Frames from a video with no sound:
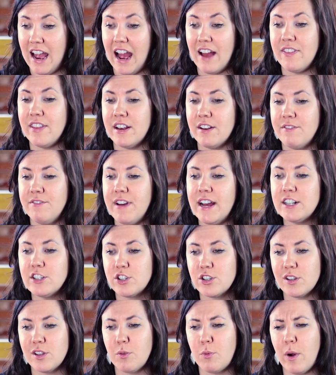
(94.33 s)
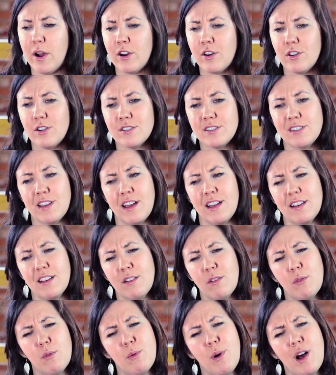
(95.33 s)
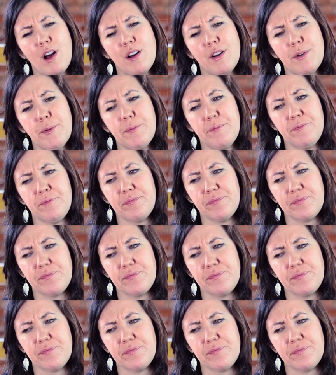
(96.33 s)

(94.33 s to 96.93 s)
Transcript: and then eventually one girl said well